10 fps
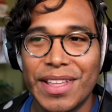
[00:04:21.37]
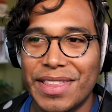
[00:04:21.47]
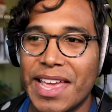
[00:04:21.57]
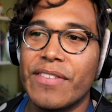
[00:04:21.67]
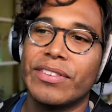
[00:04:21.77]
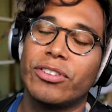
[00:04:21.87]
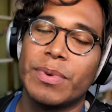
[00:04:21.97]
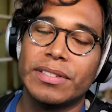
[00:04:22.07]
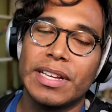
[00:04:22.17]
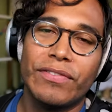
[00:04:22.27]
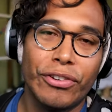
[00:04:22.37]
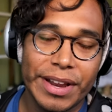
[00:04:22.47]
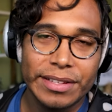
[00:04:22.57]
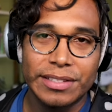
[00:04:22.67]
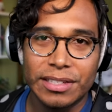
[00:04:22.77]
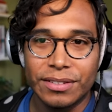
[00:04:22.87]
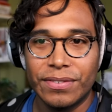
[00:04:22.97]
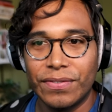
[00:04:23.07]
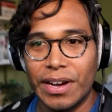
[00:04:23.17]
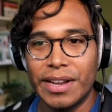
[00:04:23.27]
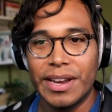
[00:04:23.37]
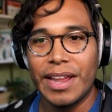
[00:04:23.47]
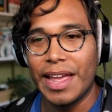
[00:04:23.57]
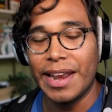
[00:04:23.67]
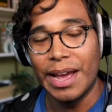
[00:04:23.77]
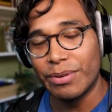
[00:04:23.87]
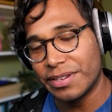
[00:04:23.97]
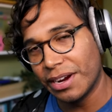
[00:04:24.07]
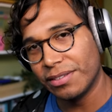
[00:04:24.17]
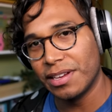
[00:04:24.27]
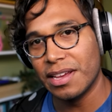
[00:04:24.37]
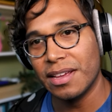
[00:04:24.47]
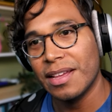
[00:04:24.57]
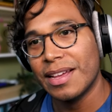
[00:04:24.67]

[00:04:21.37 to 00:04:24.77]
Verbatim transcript: Native Instruments, they've created such a fun and I would dare say